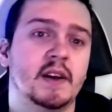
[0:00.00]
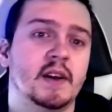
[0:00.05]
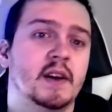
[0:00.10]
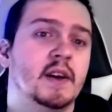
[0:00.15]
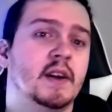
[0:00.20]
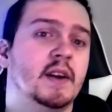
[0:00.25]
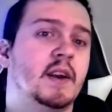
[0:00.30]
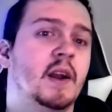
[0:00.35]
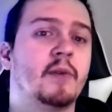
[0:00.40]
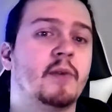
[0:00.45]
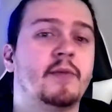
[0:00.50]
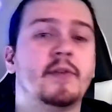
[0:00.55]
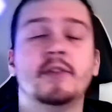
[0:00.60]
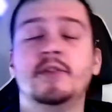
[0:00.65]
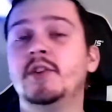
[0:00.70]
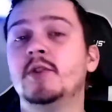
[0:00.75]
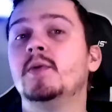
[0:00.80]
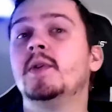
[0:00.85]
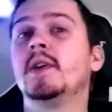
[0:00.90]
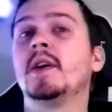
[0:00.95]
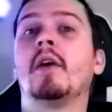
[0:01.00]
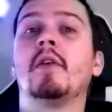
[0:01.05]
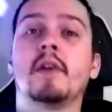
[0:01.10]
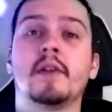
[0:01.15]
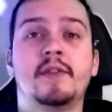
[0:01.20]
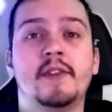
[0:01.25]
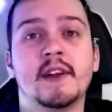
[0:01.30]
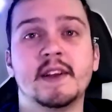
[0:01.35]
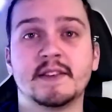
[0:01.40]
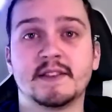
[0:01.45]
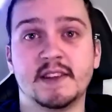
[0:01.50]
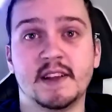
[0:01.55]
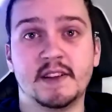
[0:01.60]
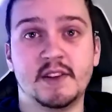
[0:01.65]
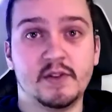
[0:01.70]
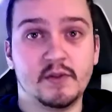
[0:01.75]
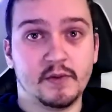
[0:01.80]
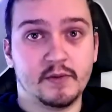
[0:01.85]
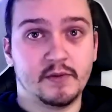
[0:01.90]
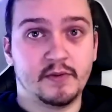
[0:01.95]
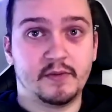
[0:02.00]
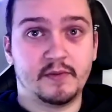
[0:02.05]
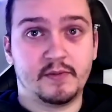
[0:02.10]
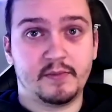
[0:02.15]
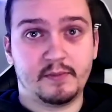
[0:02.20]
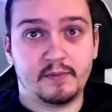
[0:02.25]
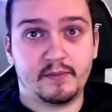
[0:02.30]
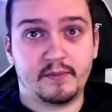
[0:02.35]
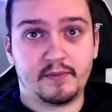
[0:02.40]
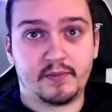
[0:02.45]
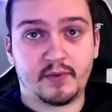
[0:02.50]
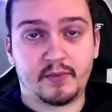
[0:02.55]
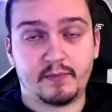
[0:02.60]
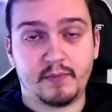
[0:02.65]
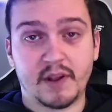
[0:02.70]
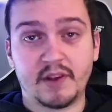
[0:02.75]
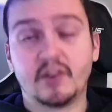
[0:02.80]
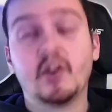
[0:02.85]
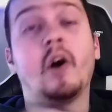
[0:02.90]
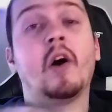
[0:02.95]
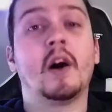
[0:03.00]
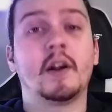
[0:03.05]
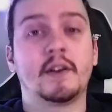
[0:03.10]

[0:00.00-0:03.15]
Now, if you're doing all the things that you've been taught to